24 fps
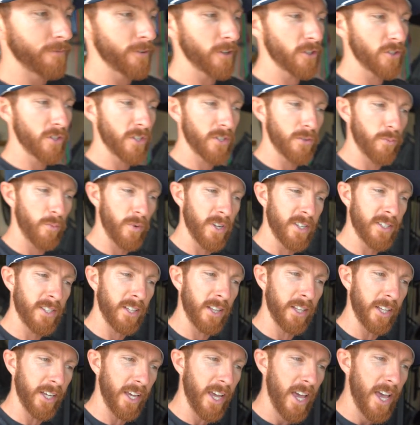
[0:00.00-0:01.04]
fished this
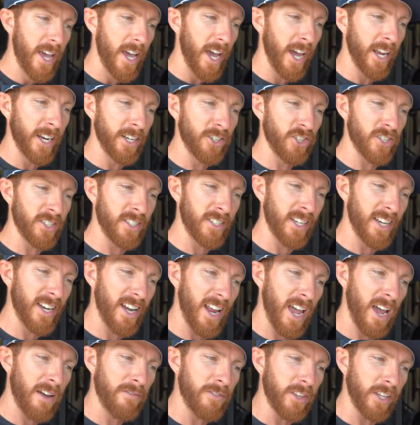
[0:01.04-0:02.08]
recently and it just didn't
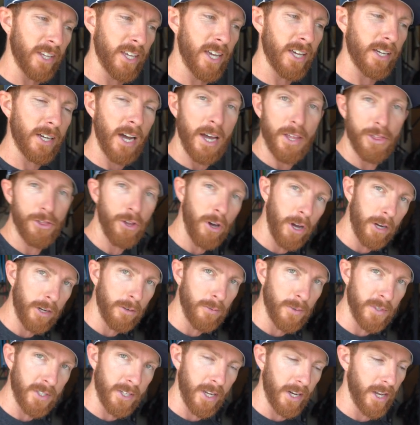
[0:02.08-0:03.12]
have the kick I thought it
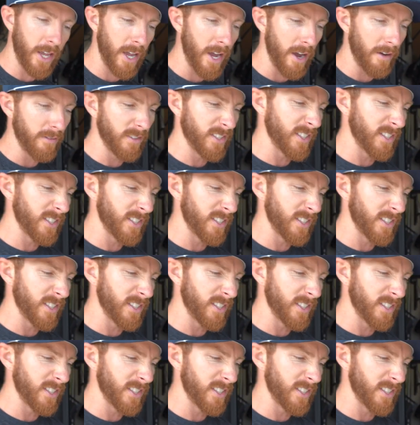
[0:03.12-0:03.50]
was going to have.